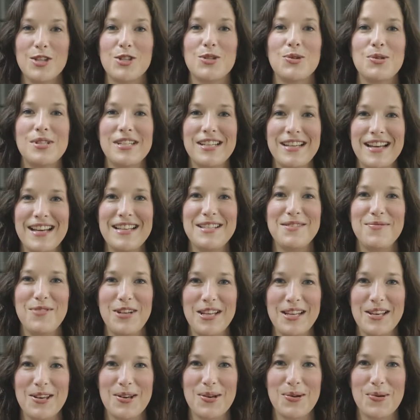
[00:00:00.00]
So today's
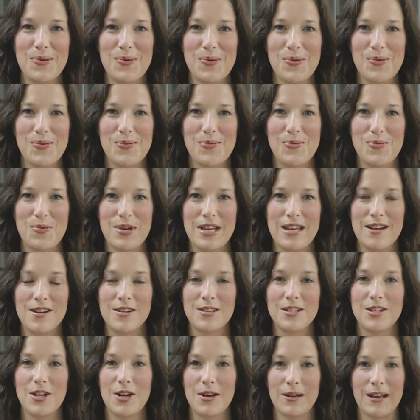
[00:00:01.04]
video, we
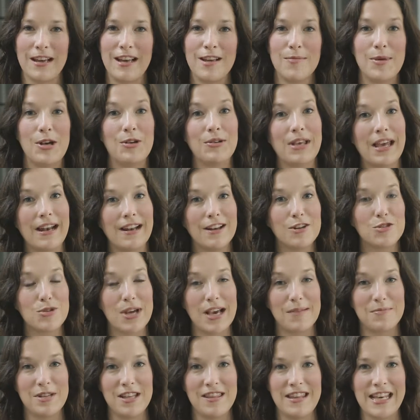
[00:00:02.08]
are talking about getting
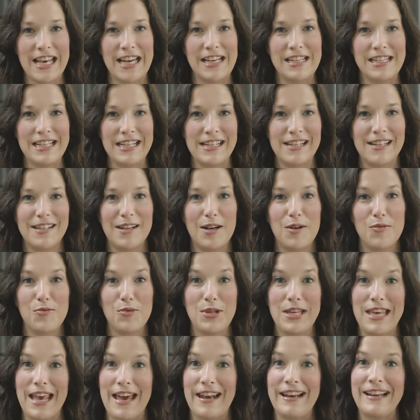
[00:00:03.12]
trapped in the idea
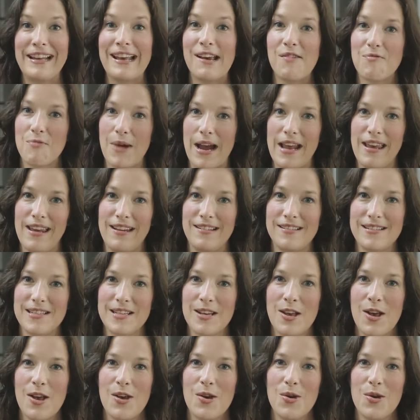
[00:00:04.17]
of getting it right,